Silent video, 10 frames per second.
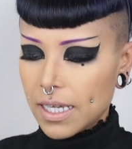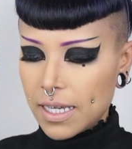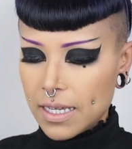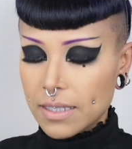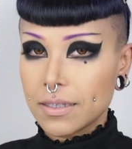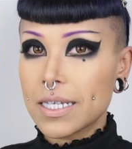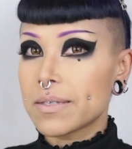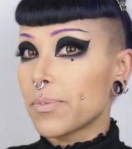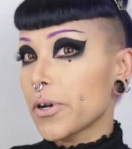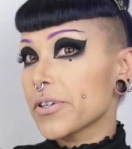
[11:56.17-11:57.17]
and
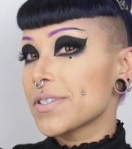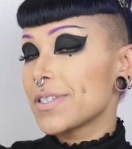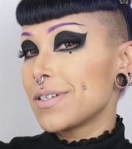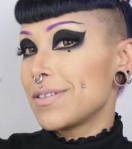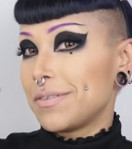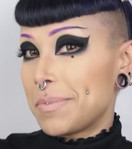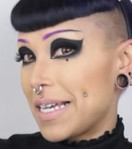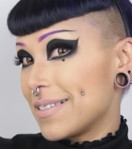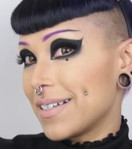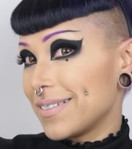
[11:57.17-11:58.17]
this works
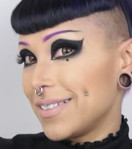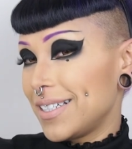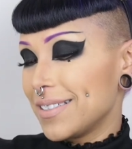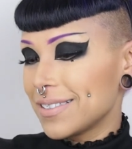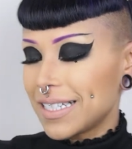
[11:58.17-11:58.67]
amazingly.